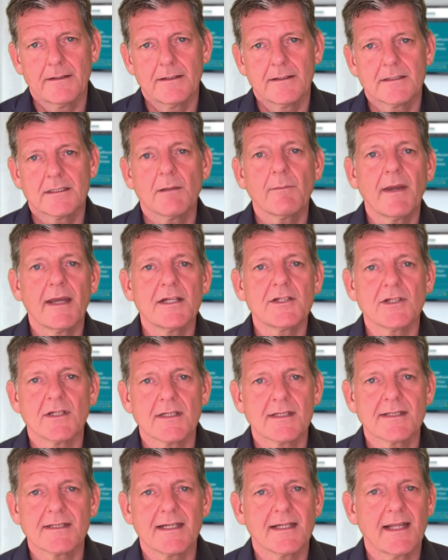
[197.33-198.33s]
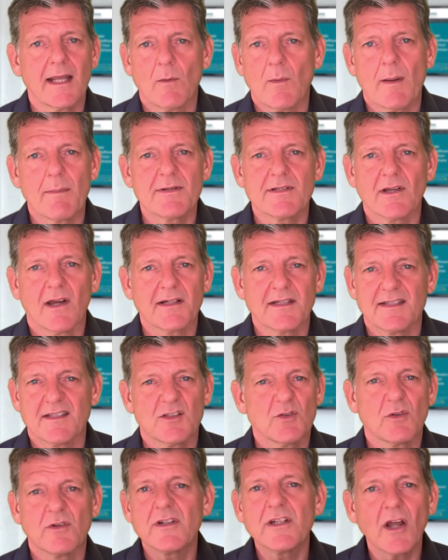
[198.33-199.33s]
some agents see their website as a
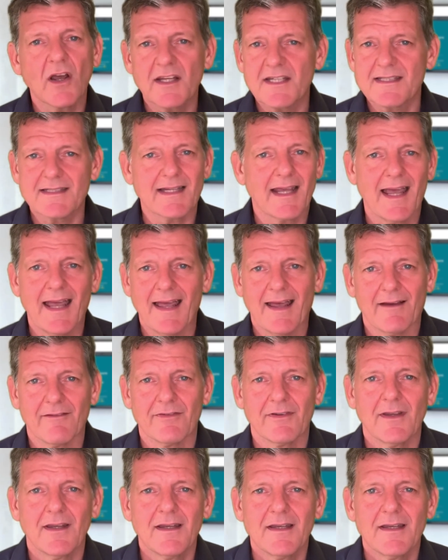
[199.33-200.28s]
sort of nice to have,